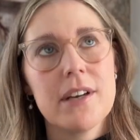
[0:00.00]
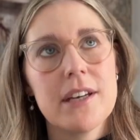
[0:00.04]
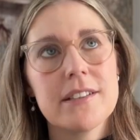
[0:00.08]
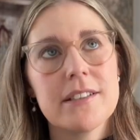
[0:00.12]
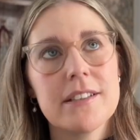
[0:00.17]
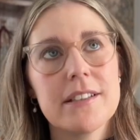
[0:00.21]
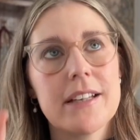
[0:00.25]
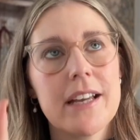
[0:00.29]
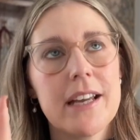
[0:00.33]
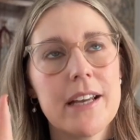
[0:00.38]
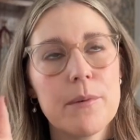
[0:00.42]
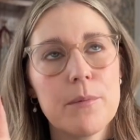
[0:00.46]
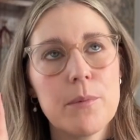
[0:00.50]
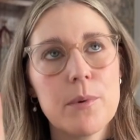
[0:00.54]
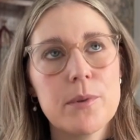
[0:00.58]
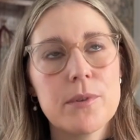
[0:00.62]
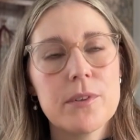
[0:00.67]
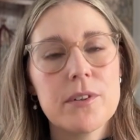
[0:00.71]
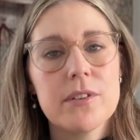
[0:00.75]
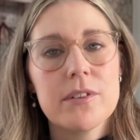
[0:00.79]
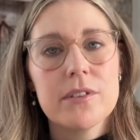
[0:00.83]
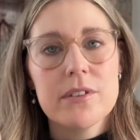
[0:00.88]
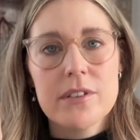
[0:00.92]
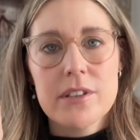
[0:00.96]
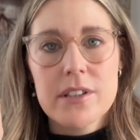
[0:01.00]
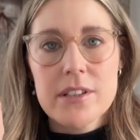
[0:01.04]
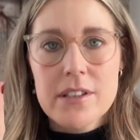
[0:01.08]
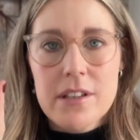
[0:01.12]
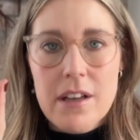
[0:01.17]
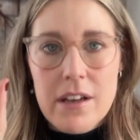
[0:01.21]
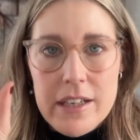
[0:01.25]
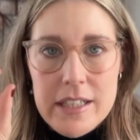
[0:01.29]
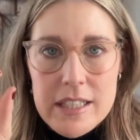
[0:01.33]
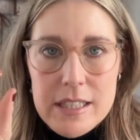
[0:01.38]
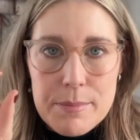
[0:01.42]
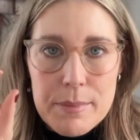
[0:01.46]
As I say, it wasn't
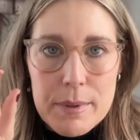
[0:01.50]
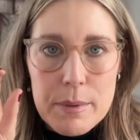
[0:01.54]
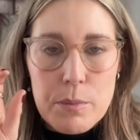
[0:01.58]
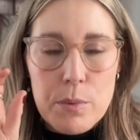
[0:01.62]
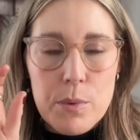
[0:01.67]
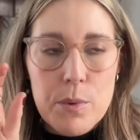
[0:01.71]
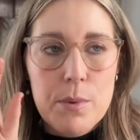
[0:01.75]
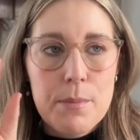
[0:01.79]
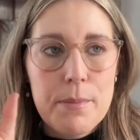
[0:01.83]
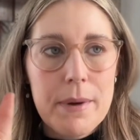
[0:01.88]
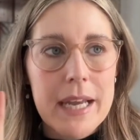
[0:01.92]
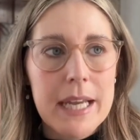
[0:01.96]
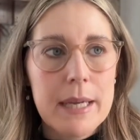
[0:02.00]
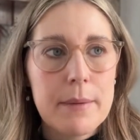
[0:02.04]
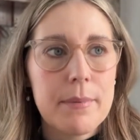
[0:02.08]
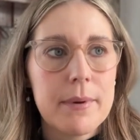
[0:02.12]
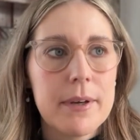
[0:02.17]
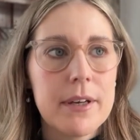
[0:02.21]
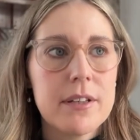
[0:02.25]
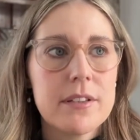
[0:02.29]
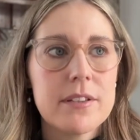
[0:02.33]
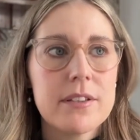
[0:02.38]
designed to be wallpaper,